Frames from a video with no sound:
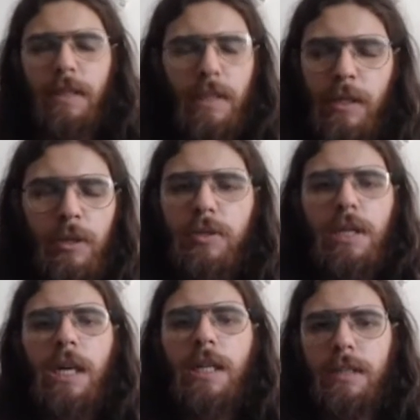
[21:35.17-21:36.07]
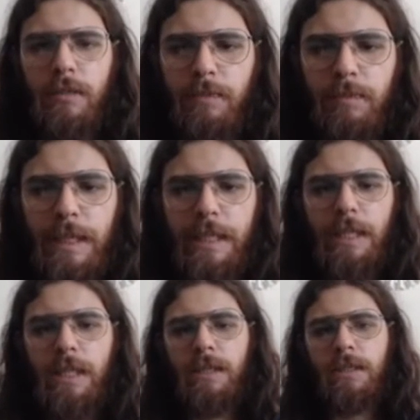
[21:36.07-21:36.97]
It looks awesome
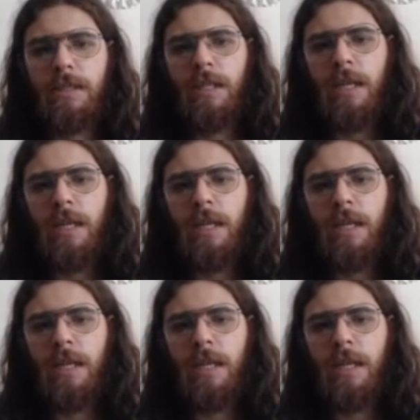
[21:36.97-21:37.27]
because